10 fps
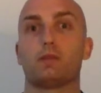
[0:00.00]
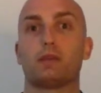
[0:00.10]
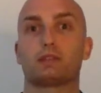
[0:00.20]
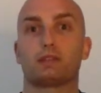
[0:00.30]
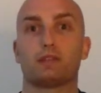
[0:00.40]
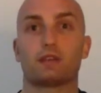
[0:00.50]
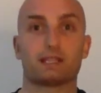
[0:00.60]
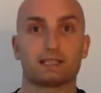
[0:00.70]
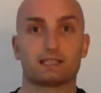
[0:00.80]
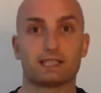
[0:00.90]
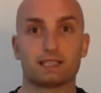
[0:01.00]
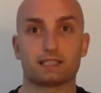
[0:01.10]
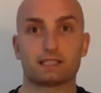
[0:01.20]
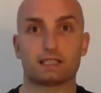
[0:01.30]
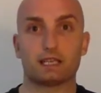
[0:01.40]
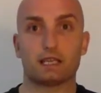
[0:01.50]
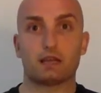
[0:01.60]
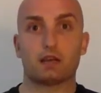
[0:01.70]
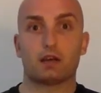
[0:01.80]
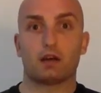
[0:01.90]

basically the consistency,